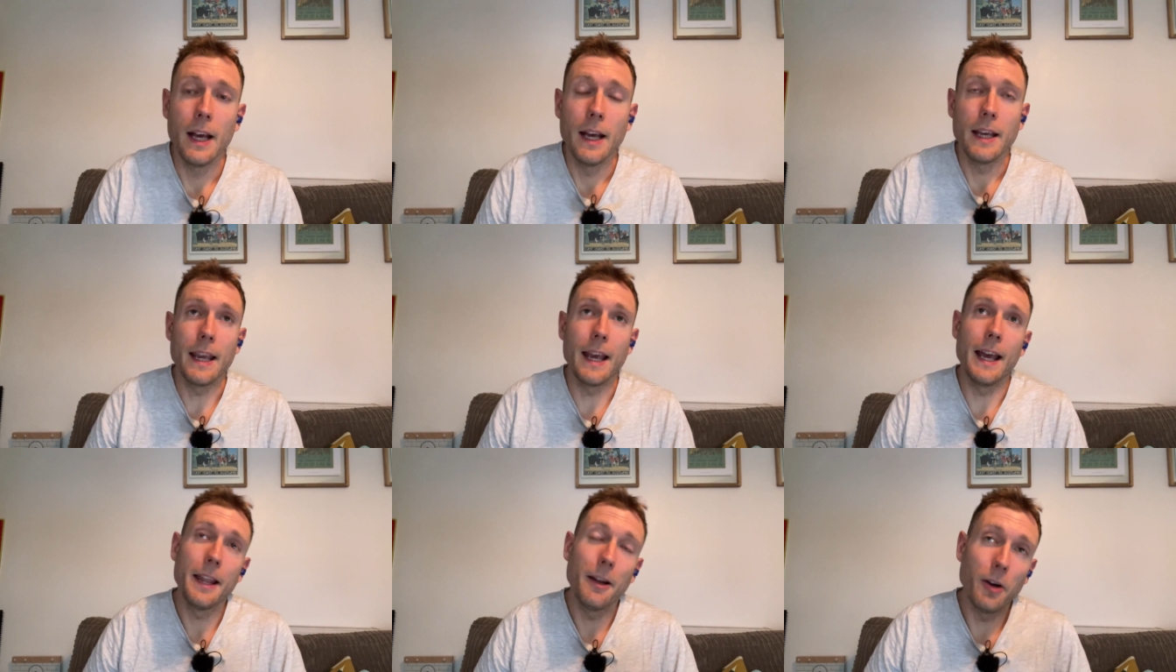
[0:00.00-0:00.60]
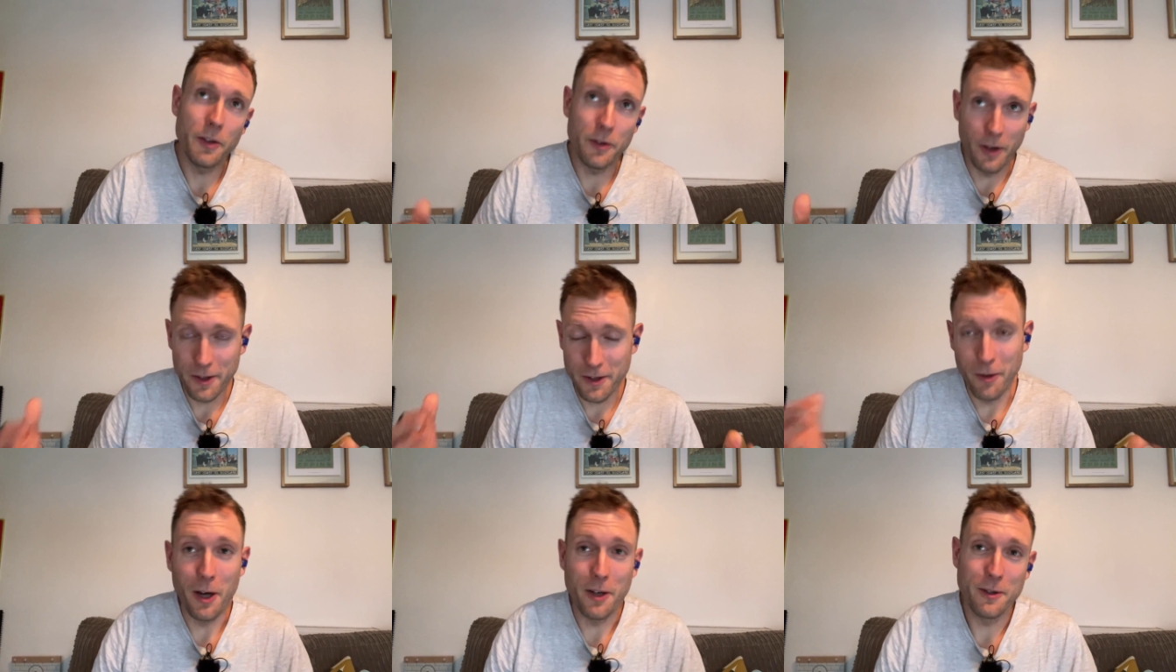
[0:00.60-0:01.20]
Yeah, there
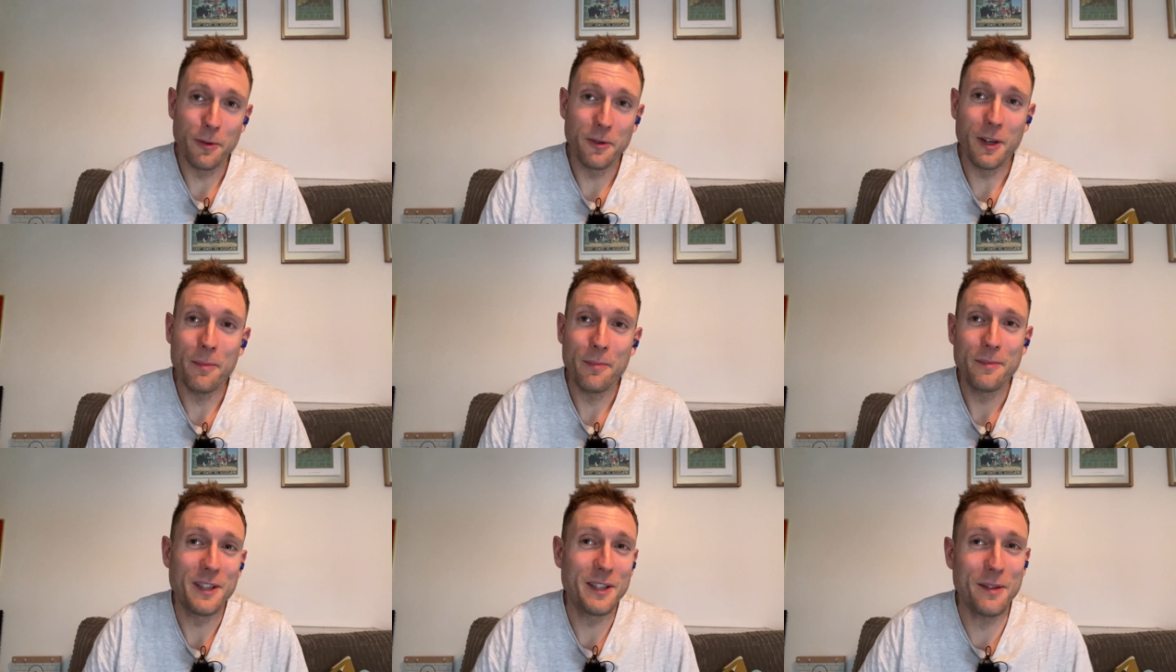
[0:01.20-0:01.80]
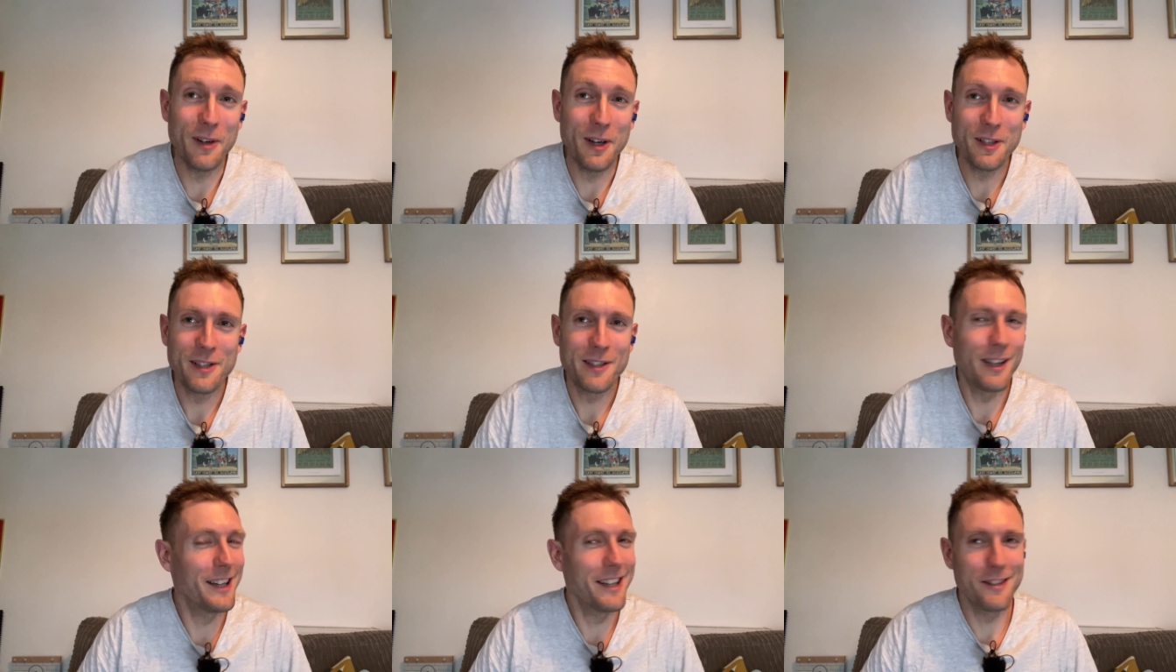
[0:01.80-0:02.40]
are still some
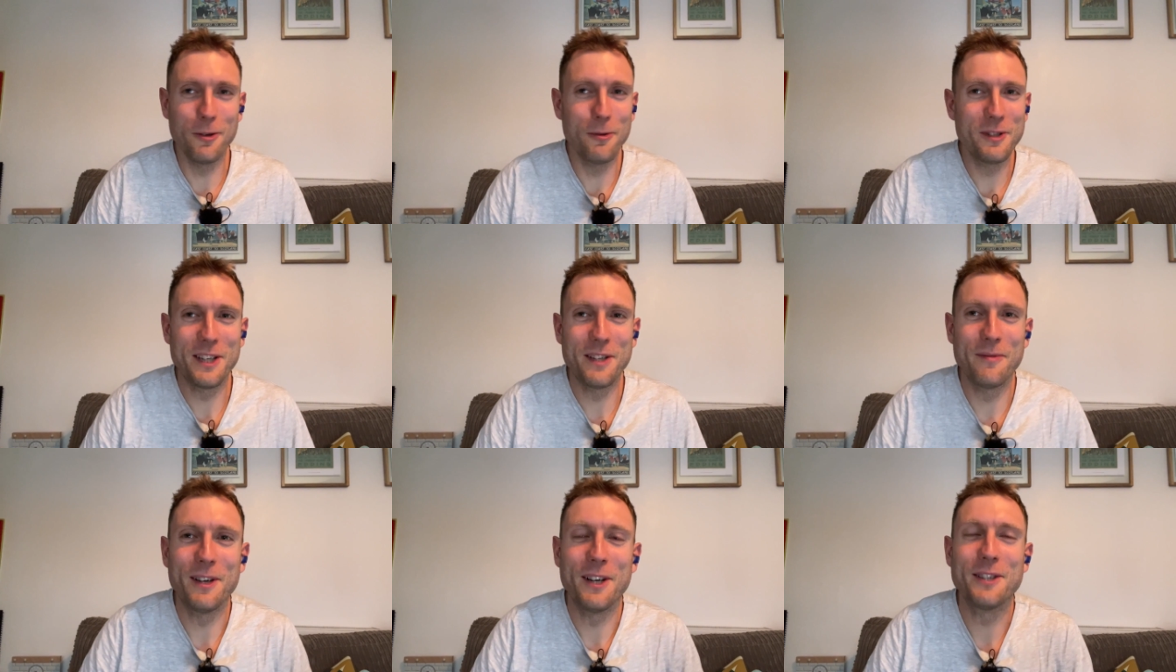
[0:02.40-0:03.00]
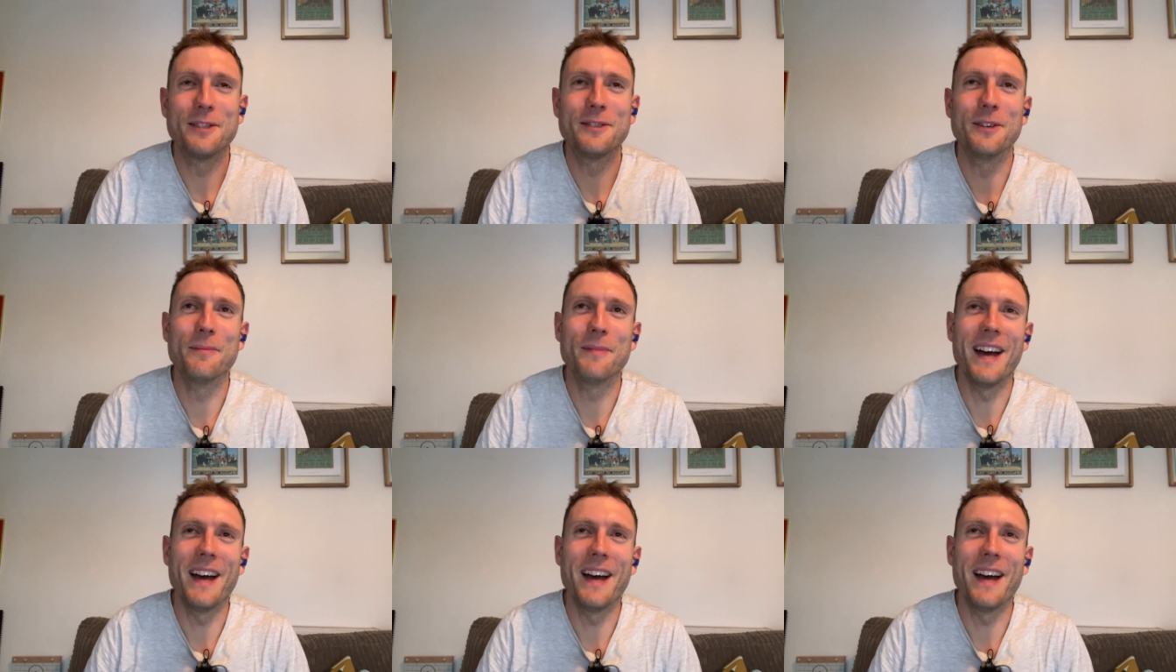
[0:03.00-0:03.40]
disadvantages. Like, there's always disadvantages, Tom.